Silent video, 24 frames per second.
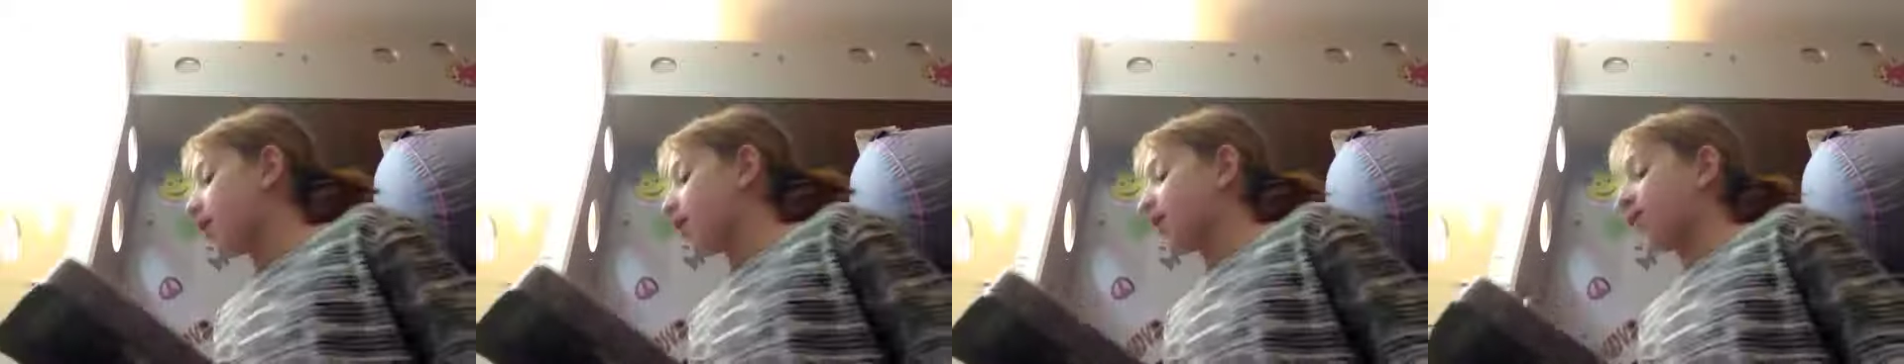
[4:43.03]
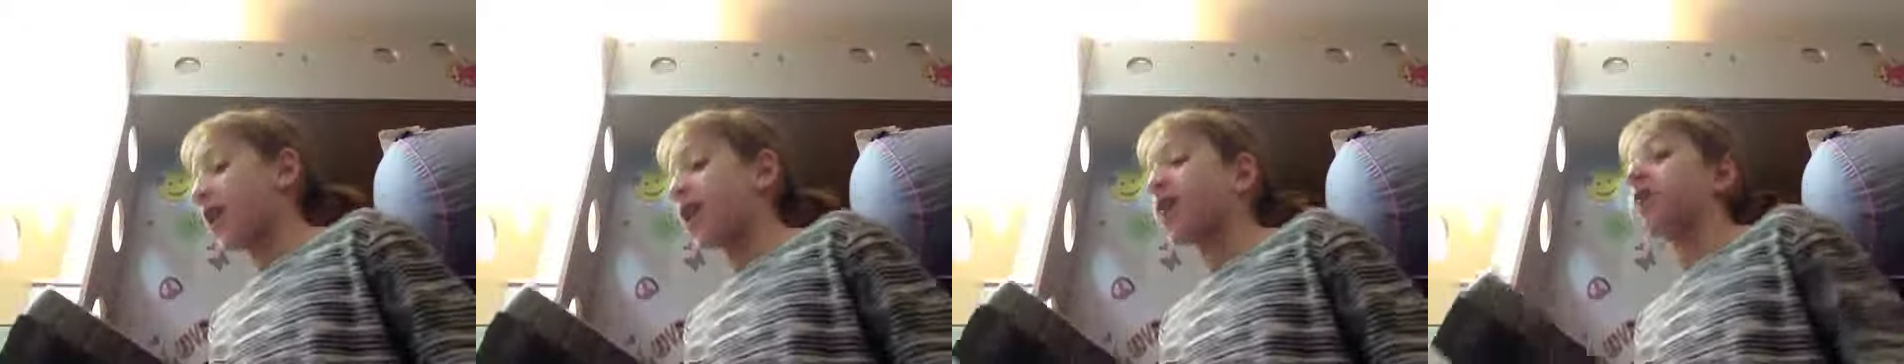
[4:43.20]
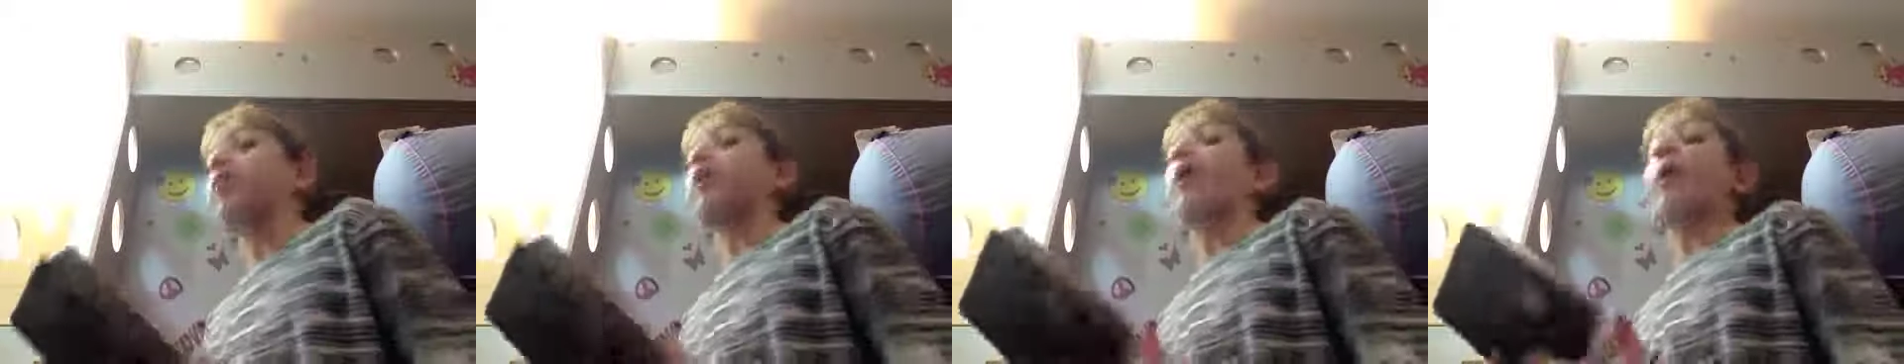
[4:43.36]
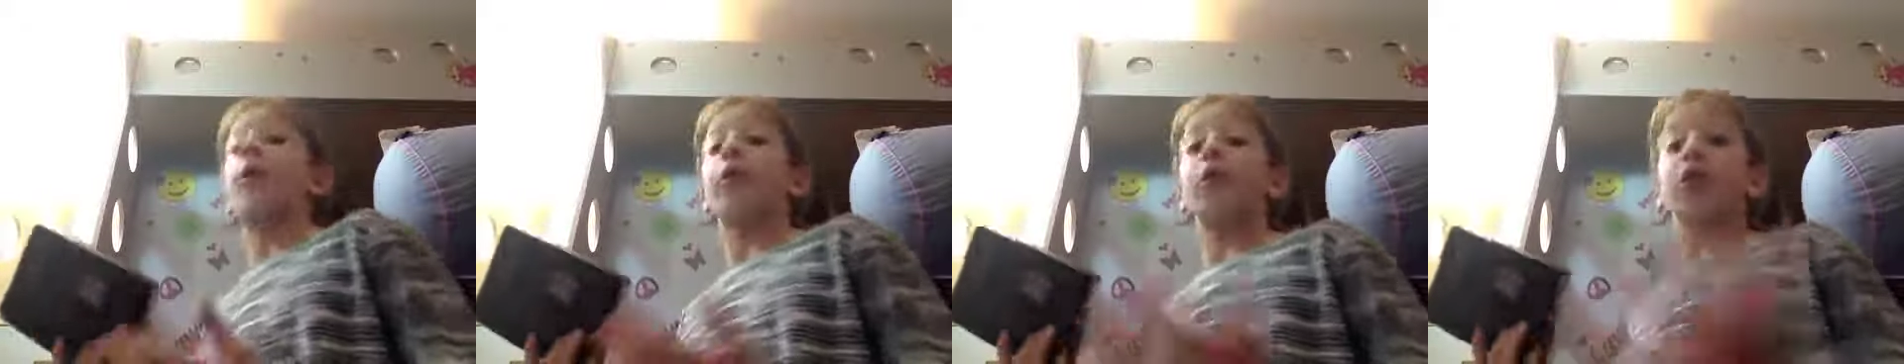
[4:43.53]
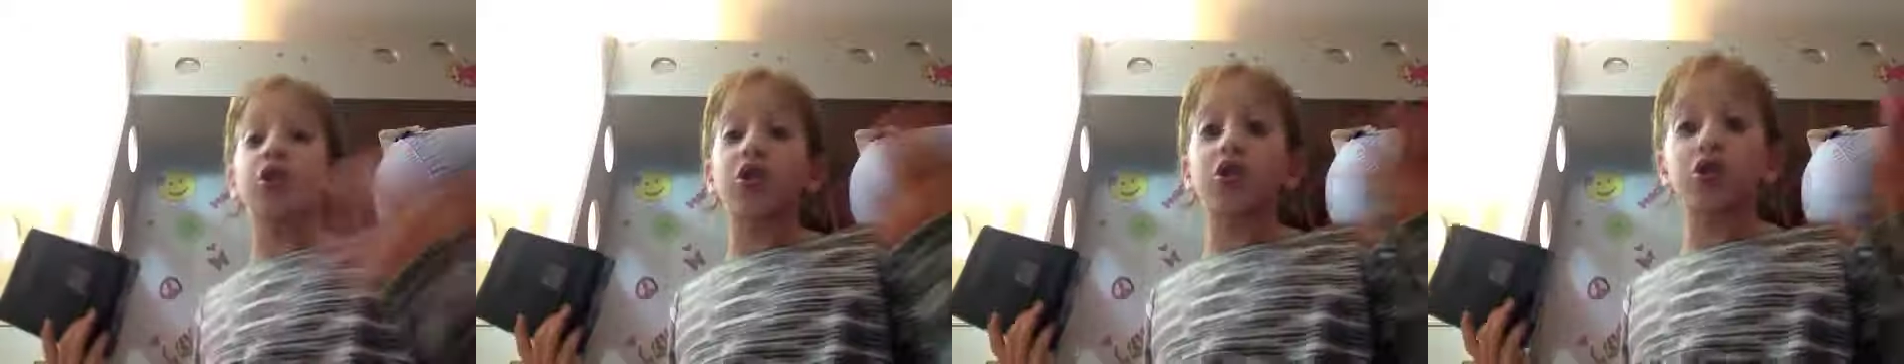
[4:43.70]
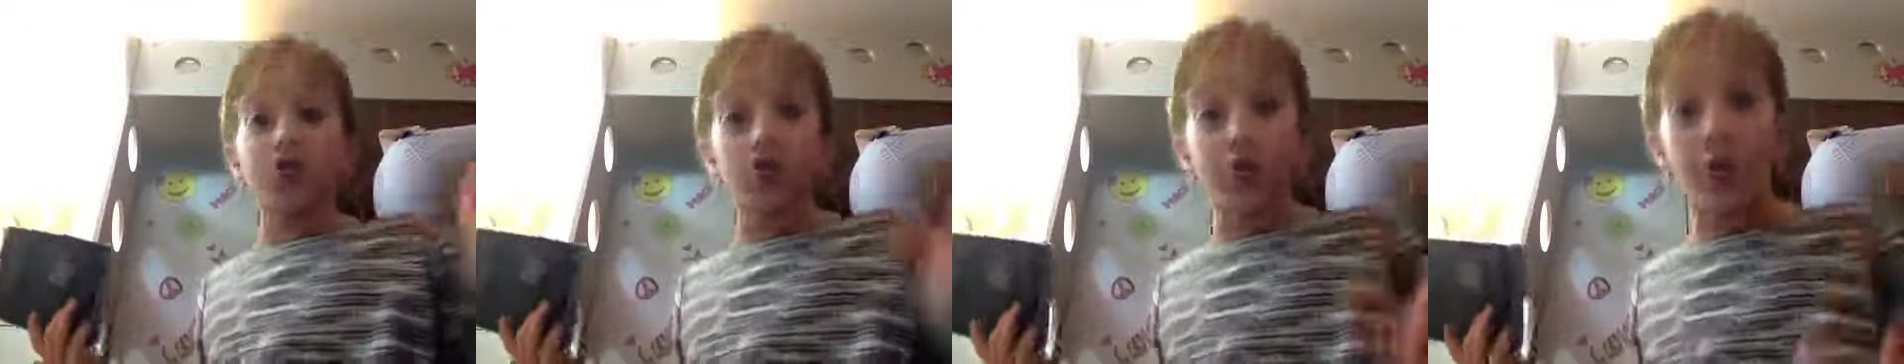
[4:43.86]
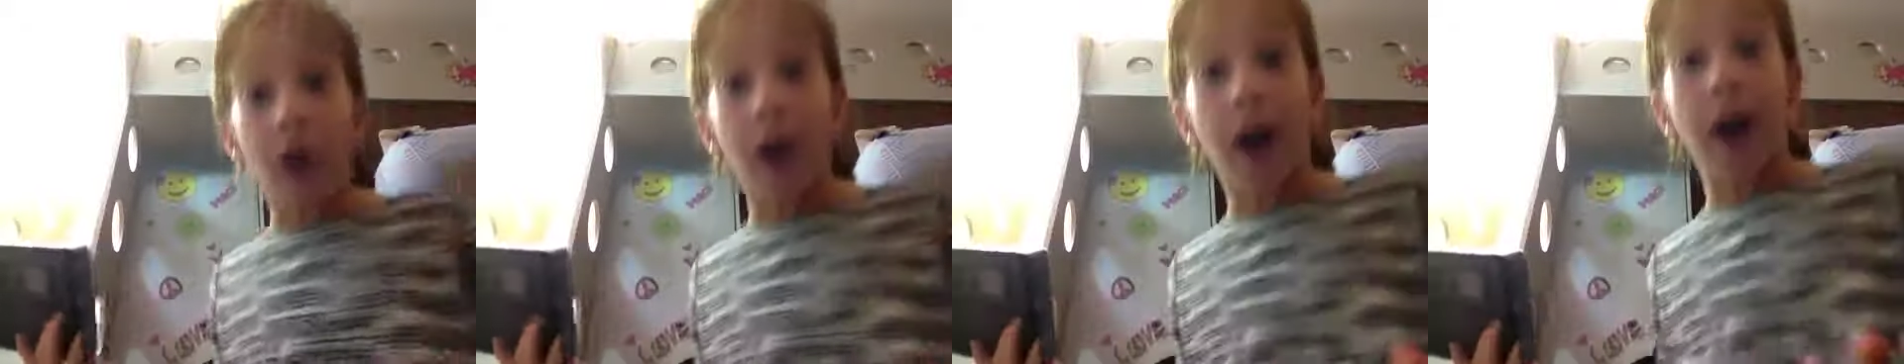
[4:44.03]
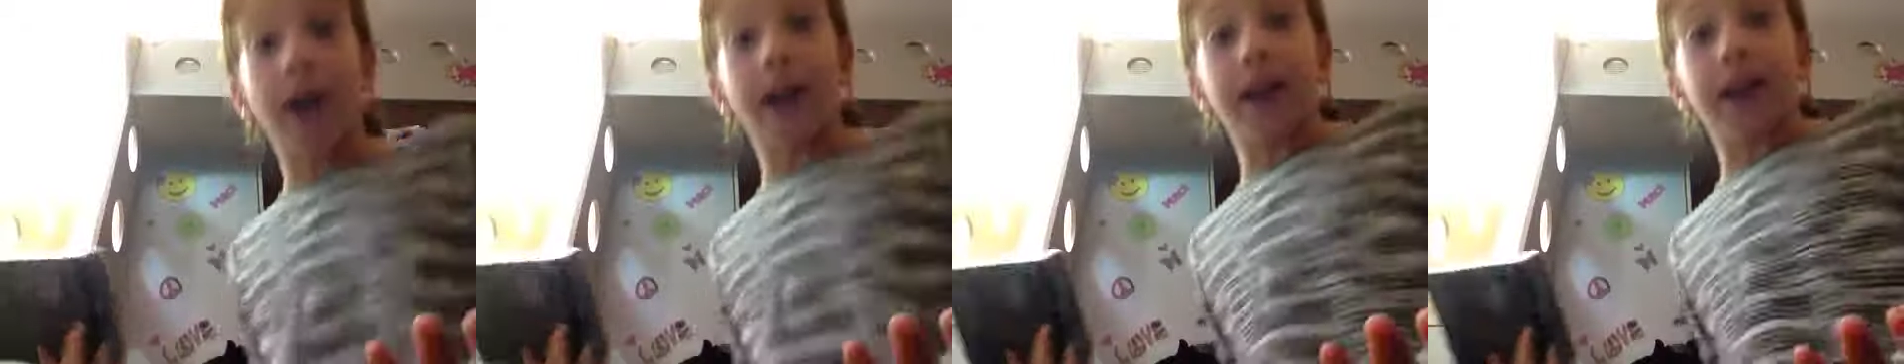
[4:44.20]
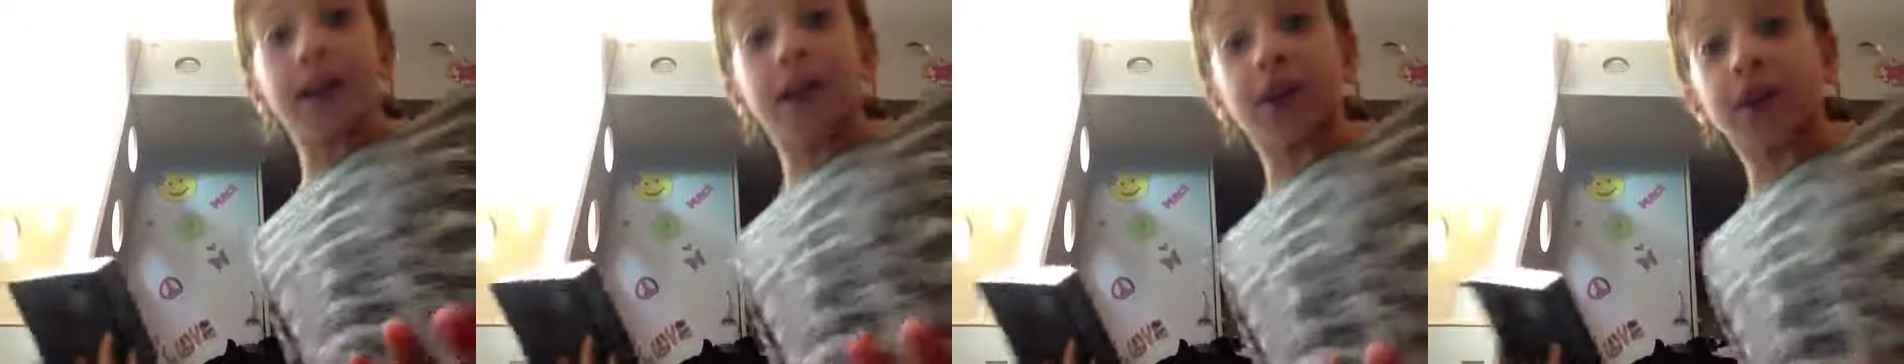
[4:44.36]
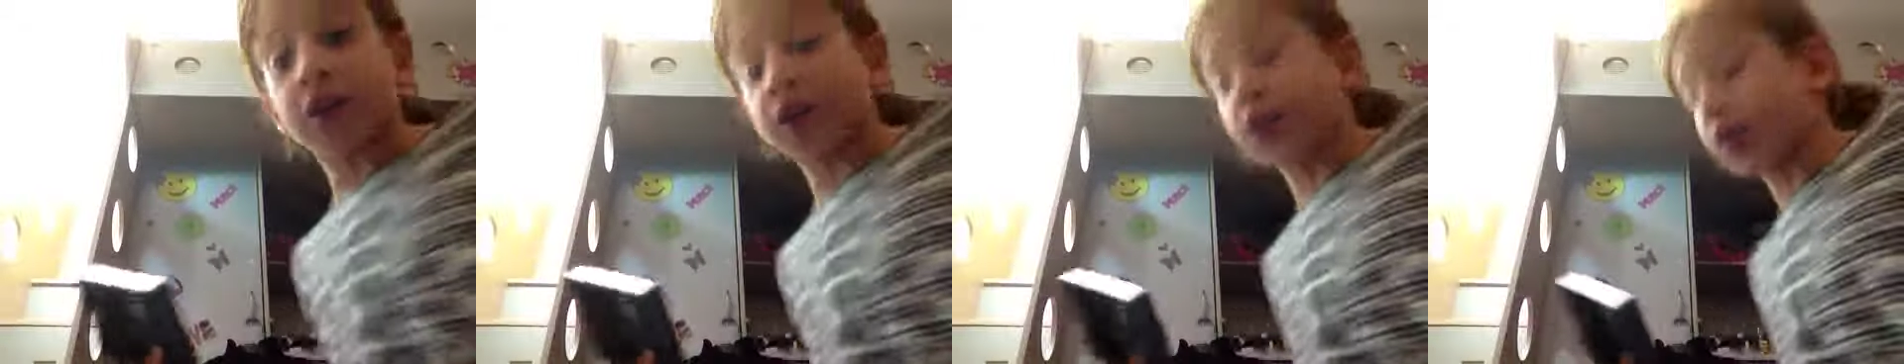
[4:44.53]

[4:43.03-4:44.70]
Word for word: that's what we're trying to